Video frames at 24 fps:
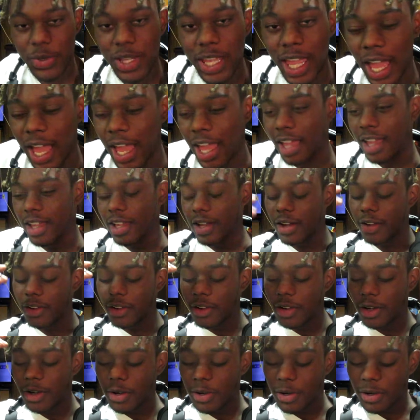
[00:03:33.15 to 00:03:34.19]
we got
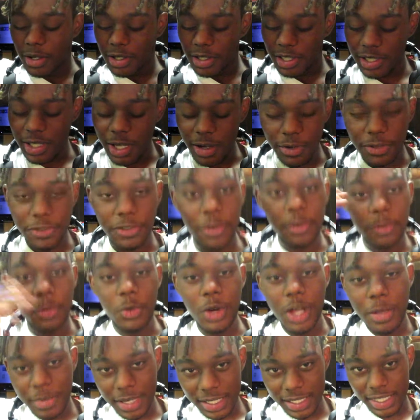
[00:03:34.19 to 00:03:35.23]
Stuff from
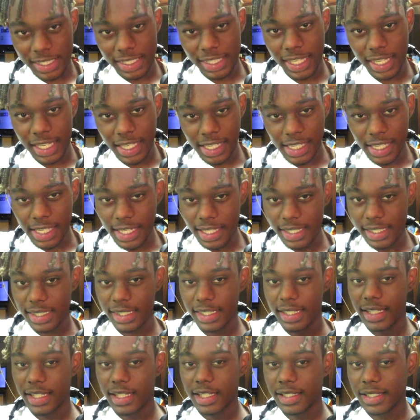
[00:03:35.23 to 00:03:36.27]
women's tees
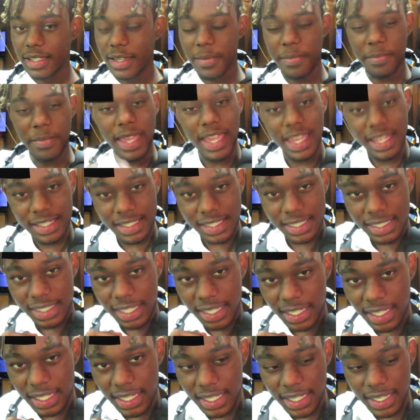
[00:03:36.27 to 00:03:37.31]
to men's
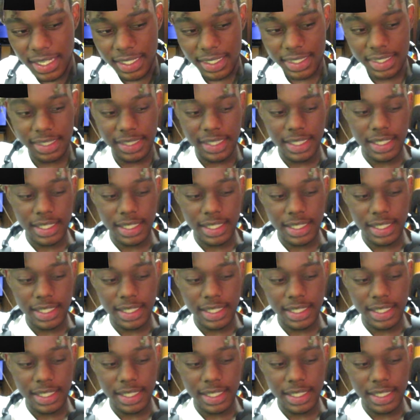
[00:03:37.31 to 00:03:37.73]
tees